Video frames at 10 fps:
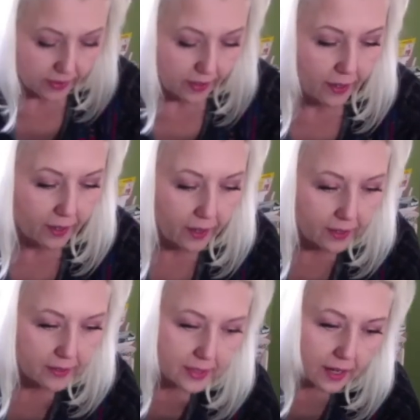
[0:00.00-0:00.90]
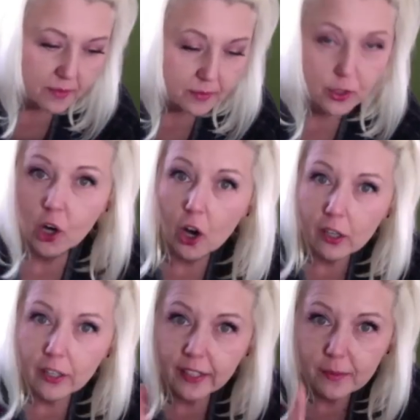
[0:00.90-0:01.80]
And
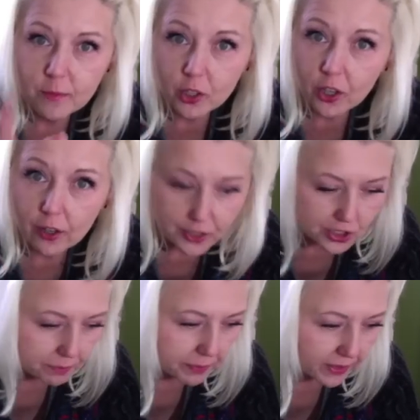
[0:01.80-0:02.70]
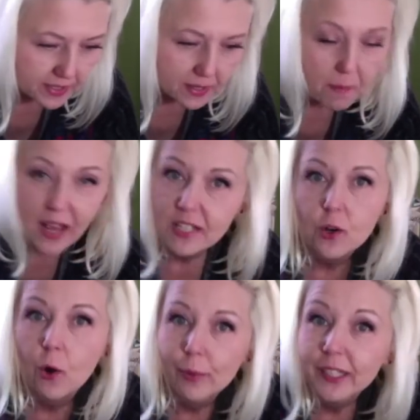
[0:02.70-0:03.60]
Mercari shipping is the best,
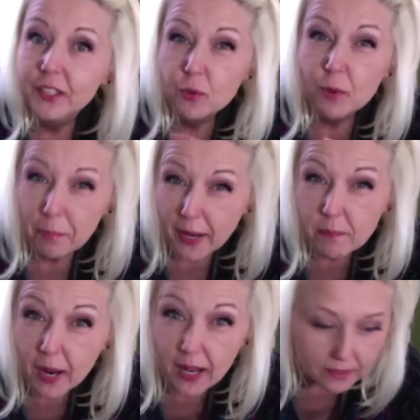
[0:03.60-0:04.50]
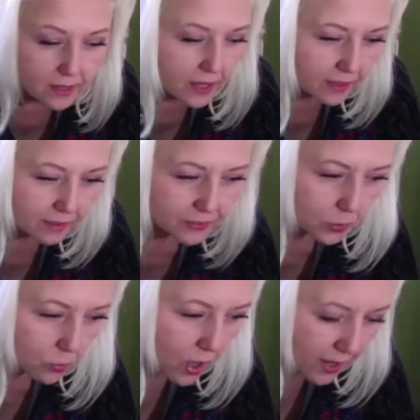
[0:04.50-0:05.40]
or we can do a PayPal thing if you
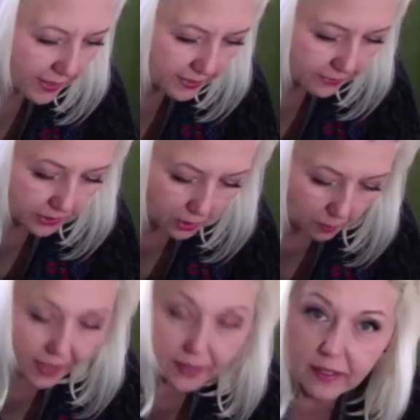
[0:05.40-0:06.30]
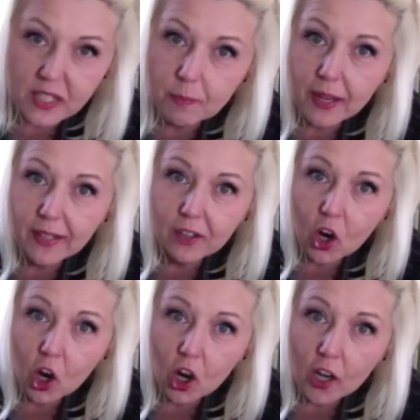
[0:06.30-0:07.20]
want, if you don't mind the spend
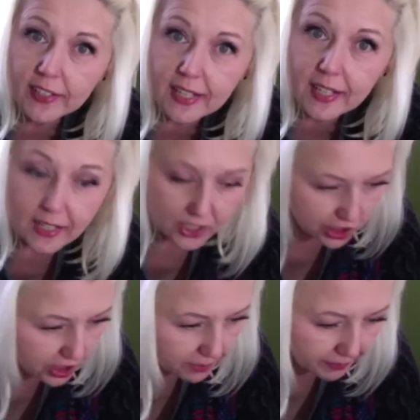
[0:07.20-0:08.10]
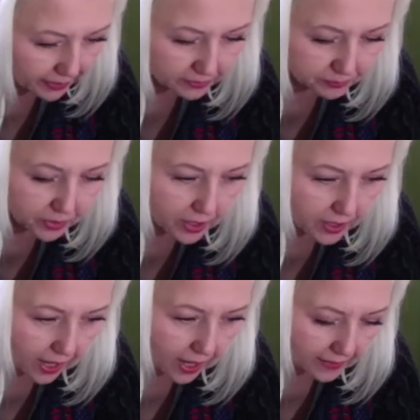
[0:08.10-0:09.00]
on shipping.
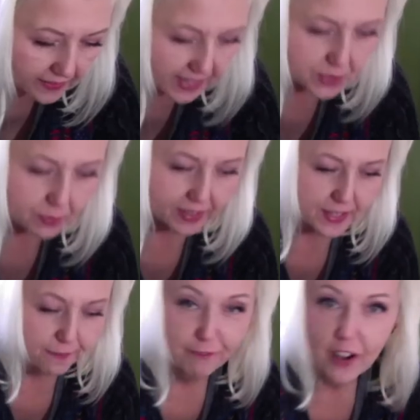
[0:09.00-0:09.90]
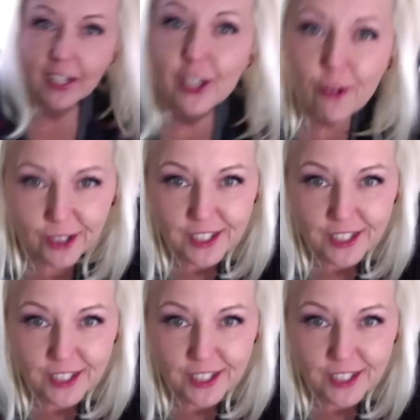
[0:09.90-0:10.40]
The next one is Funny or